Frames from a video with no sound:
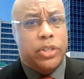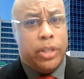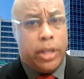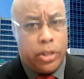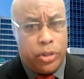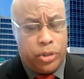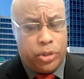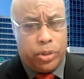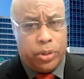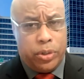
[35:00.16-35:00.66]

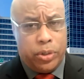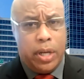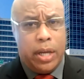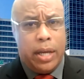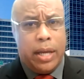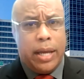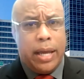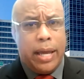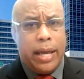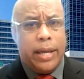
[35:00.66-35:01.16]
gesture
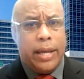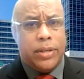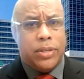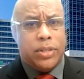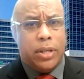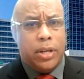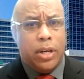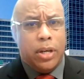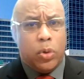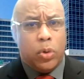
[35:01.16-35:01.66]

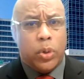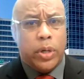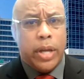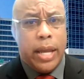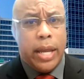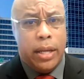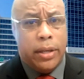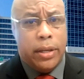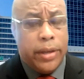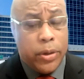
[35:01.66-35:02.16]
as
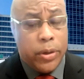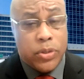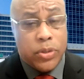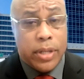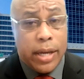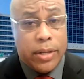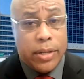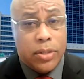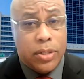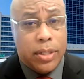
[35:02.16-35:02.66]
creating a health
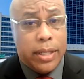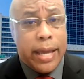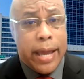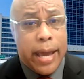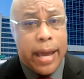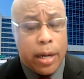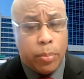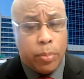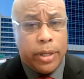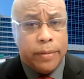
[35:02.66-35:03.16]
sciences
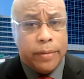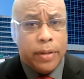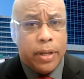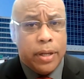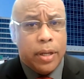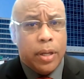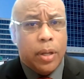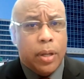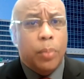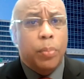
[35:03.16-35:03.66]
academy,
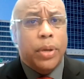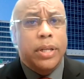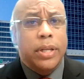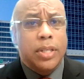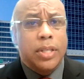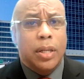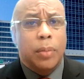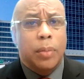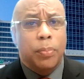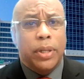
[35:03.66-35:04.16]
but
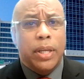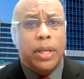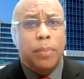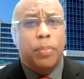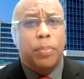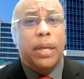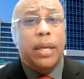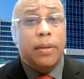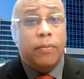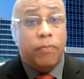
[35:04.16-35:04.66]
simply
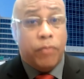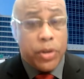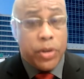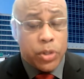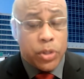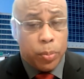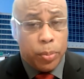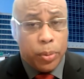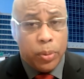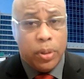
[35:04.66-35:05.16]
being
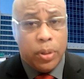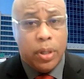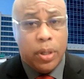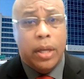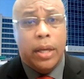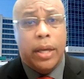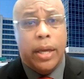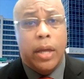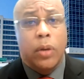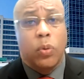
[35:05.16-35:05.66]
visible
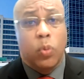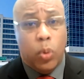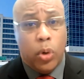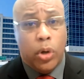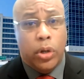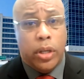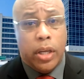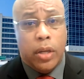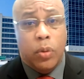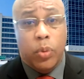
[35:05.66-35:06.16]
and
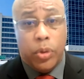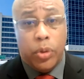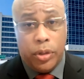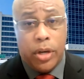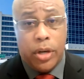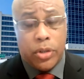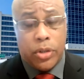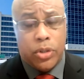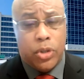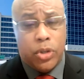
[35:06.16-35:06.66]
working with
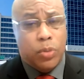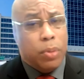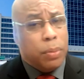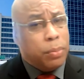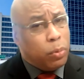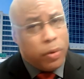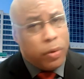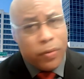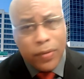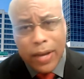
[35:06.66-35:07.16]
youngsters.
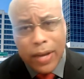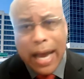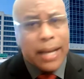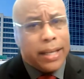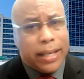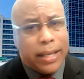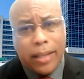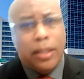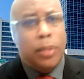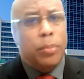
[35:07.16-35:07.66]
Remember, we've got to
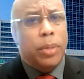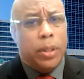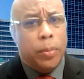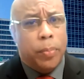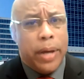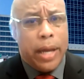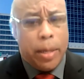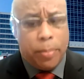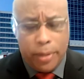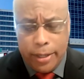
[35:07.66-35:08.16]
get them in the
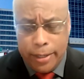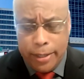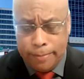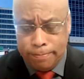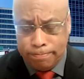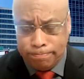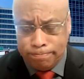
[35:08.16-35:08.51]
pipeline.